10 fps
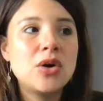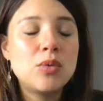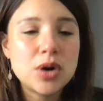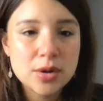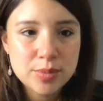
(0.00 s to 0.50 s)

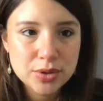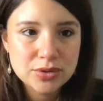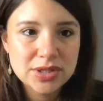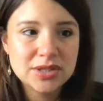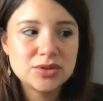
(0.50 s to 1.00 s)
what are
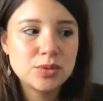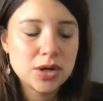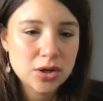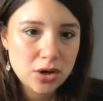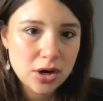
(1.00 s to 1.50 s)
proteins,
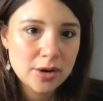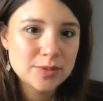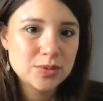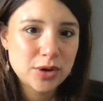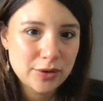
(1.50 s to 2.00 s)
what are
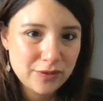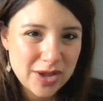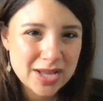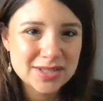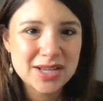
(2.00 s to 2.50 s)
carbs, what are
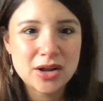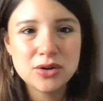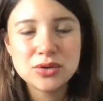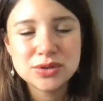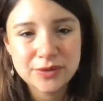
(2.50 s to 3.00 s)
fats, how do
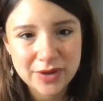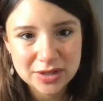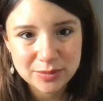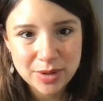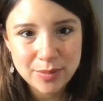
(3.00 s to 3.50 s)
those
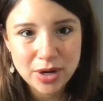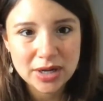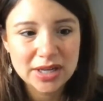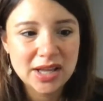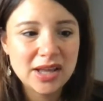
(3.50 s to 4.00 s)
affect my
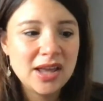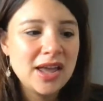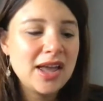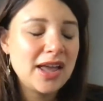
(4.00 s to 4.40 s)
body,